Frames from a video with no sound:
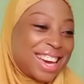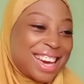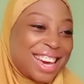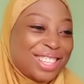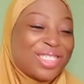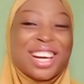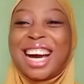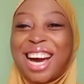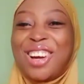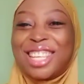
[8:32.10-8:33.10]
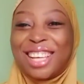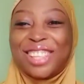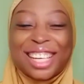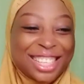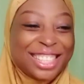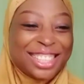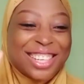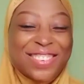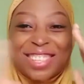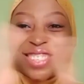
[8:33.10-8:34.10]
You are out there and you are killing
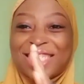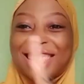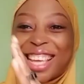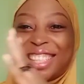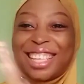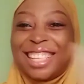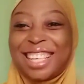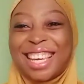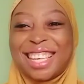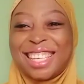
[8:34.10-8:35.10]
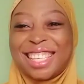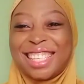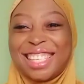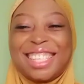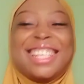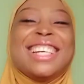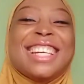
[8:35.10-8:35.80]
them with your scent again.